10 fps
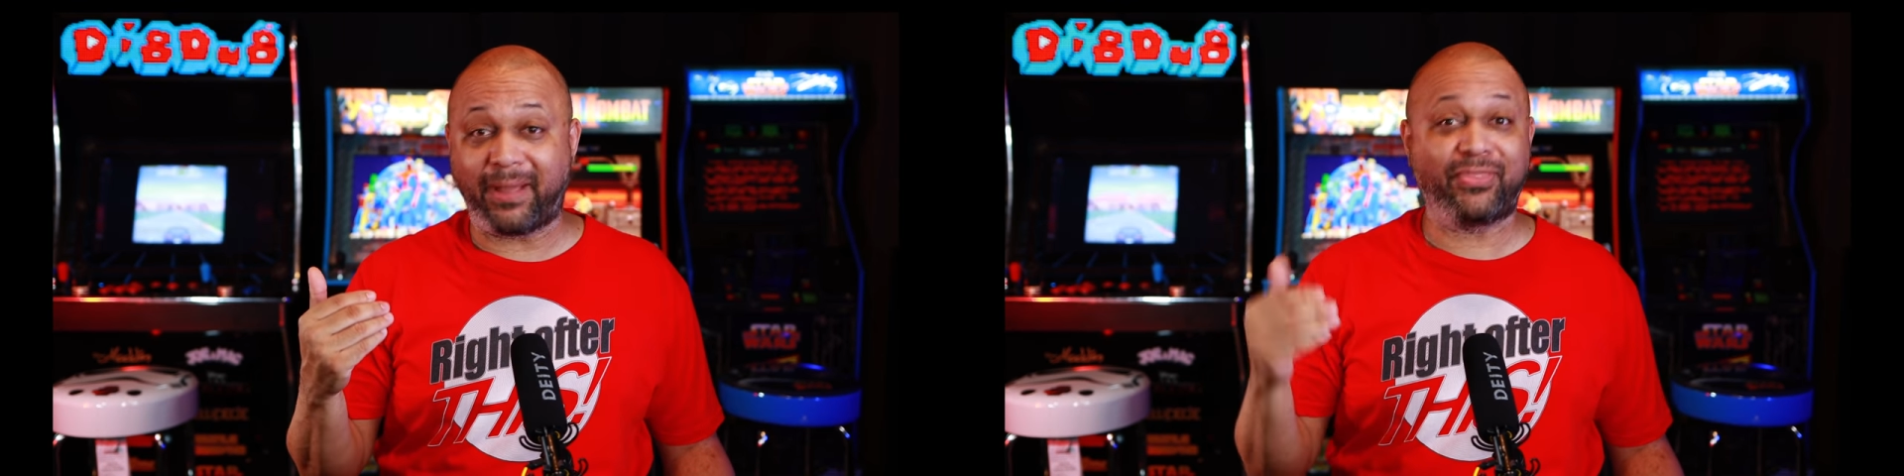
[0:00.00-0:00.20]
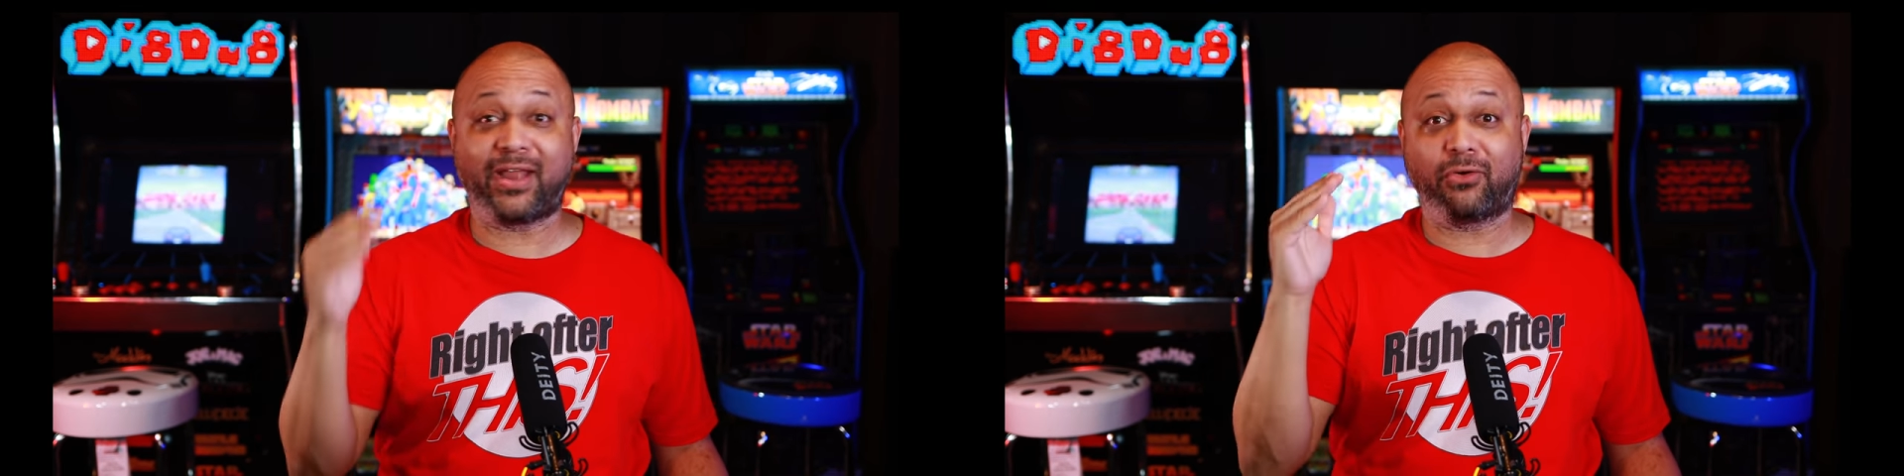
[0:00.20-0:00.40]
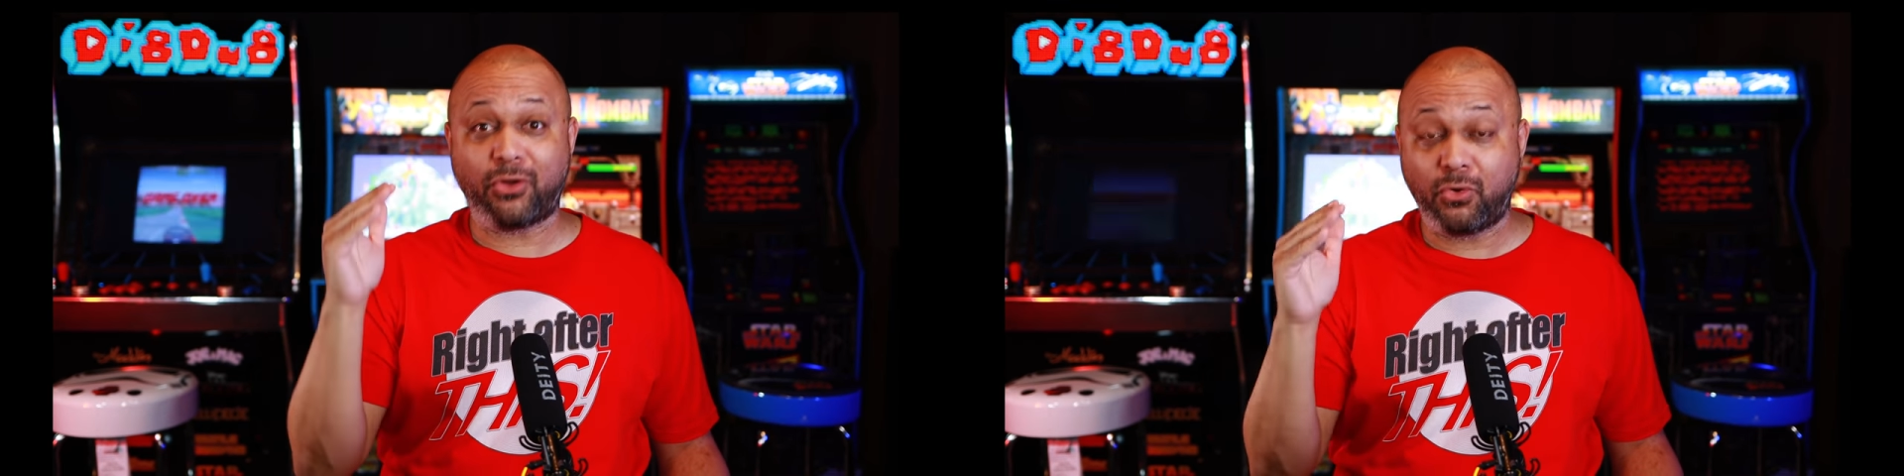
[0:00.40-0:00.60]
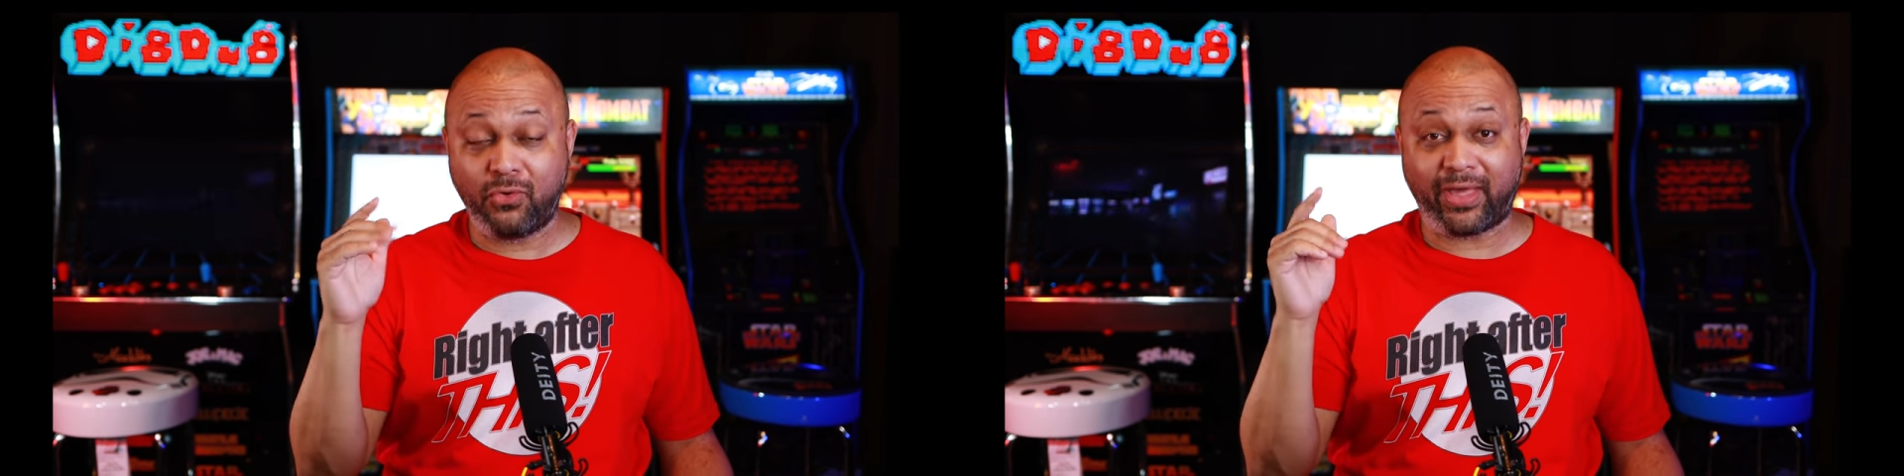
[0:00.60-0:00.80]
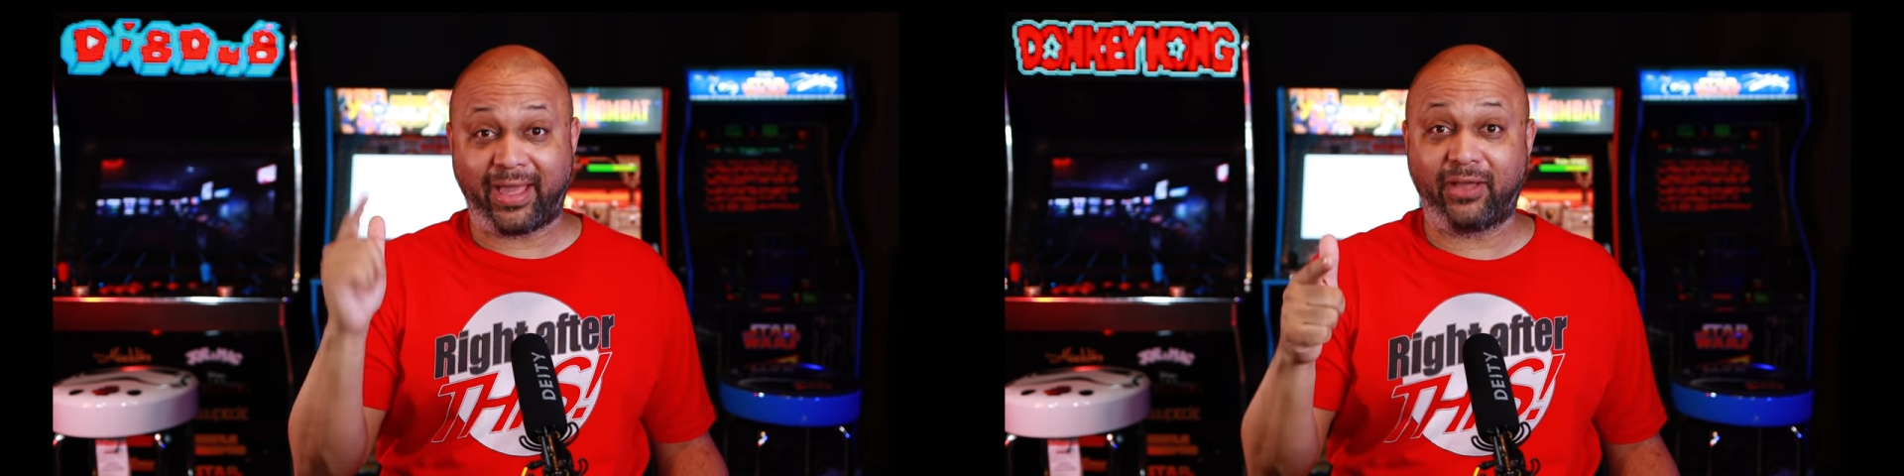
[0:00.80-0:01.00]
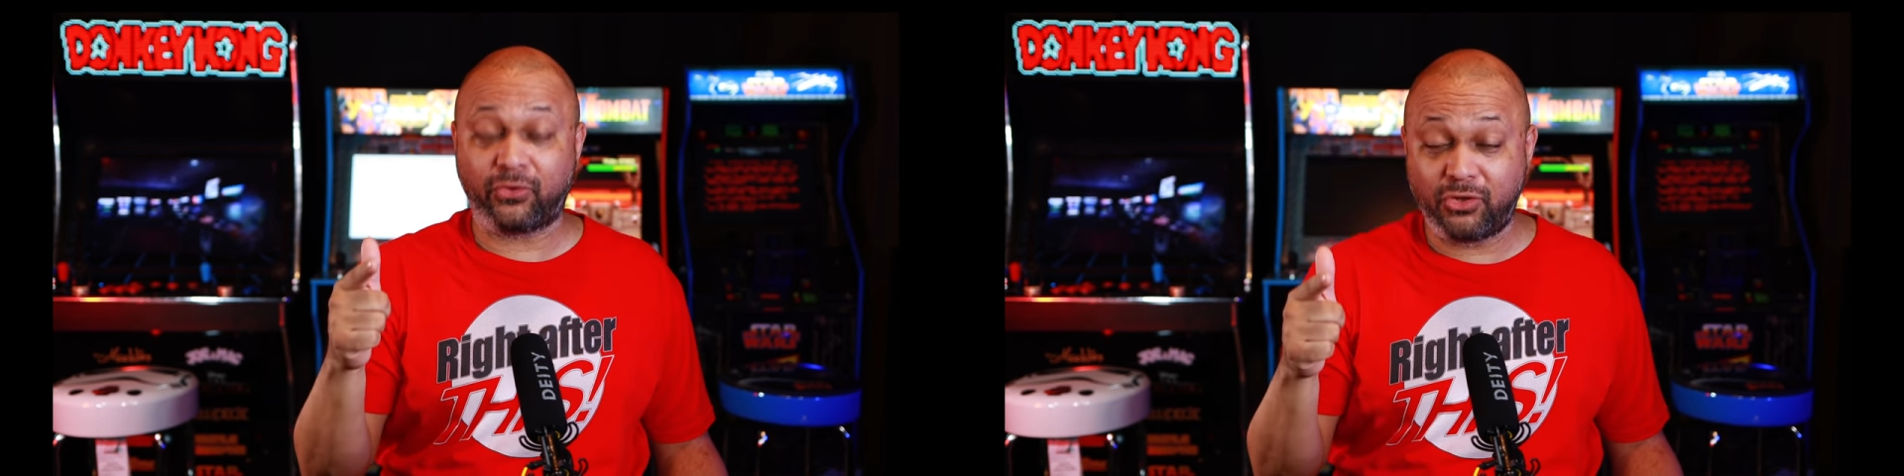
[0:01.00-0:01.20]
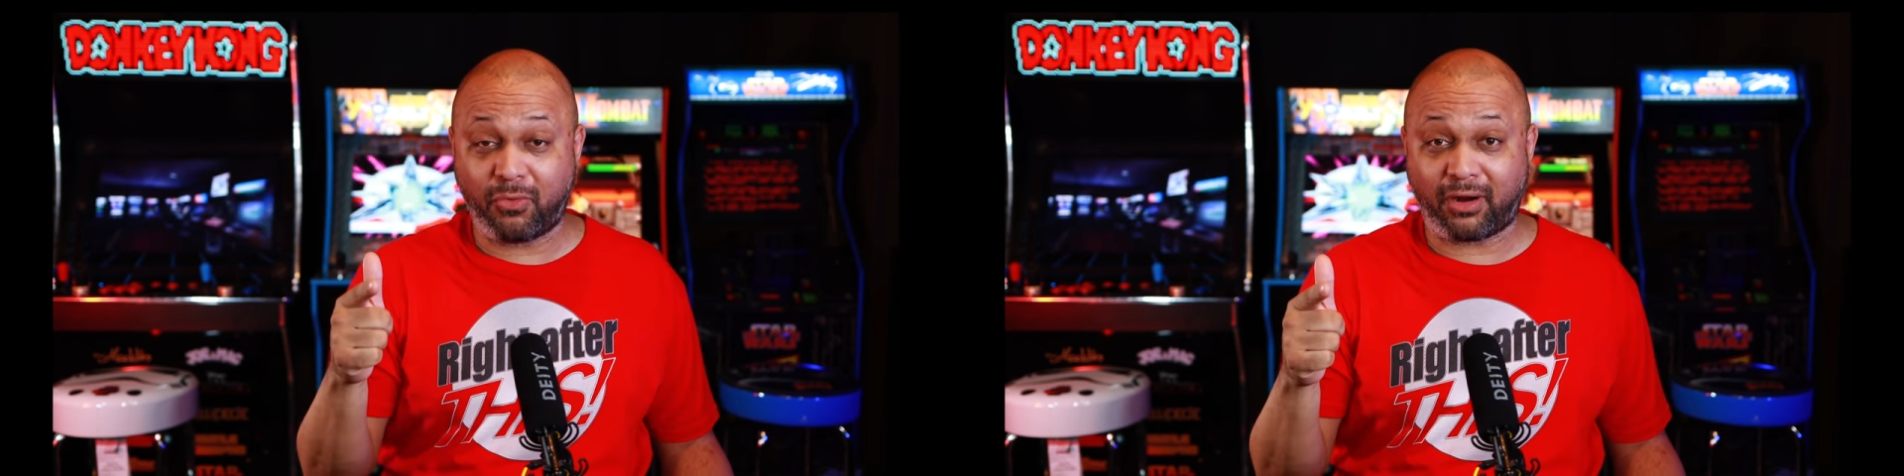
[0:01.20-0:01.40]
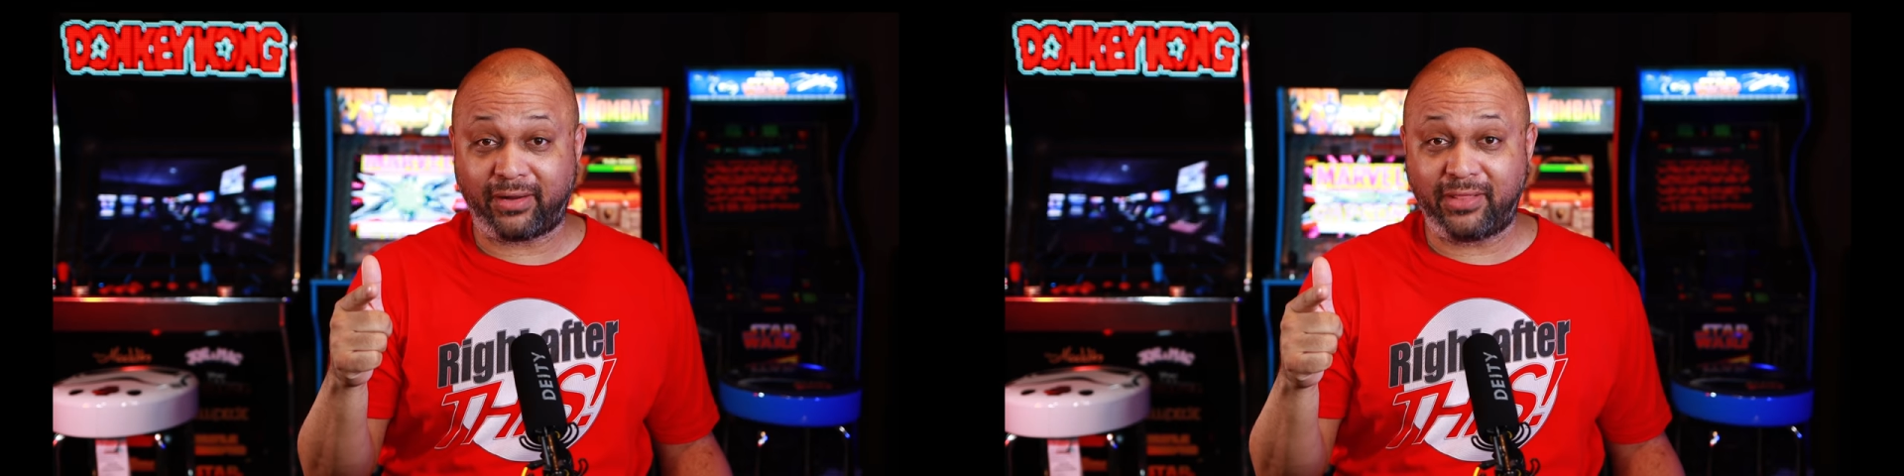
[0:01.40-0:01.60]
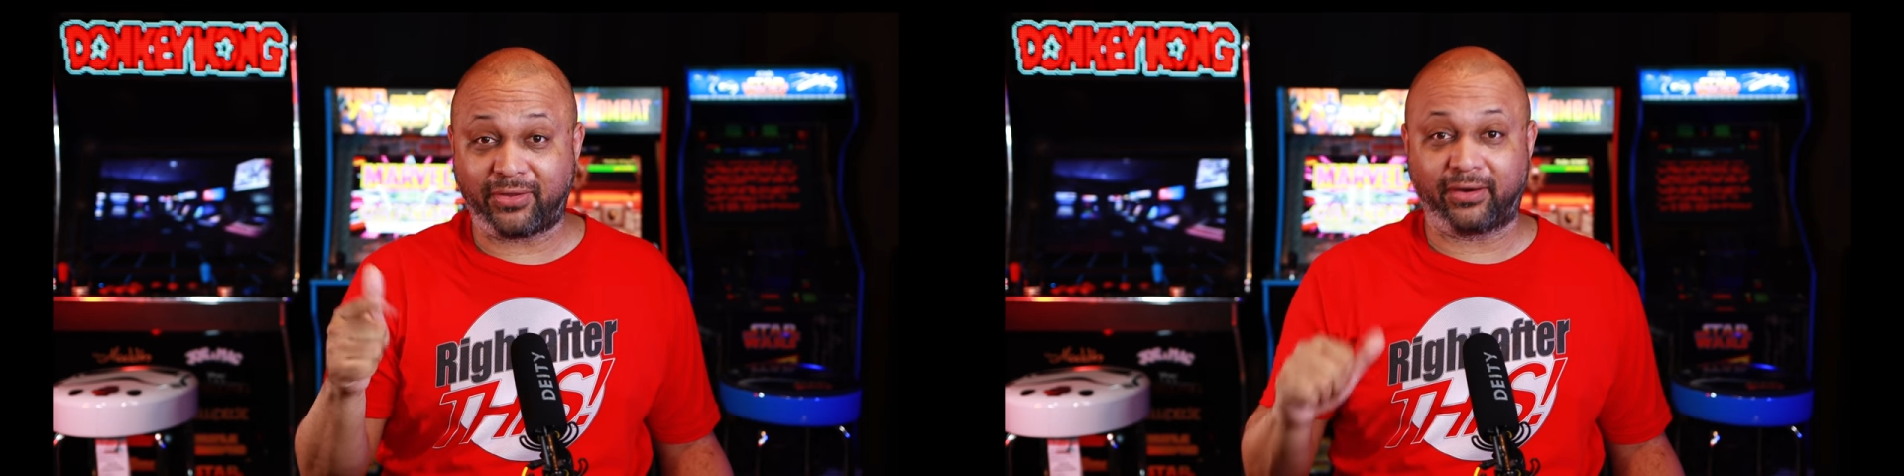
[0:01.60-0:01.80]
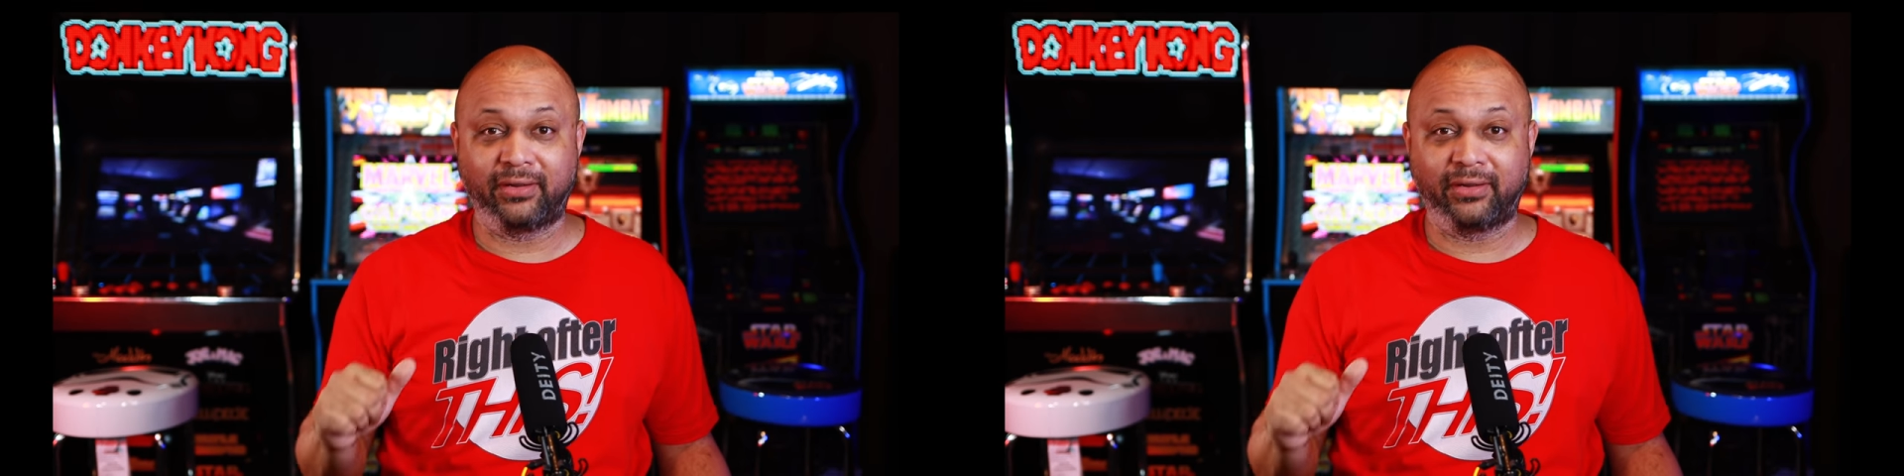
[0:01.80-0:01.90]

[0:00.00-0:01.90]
and they don't know who the hell you are either.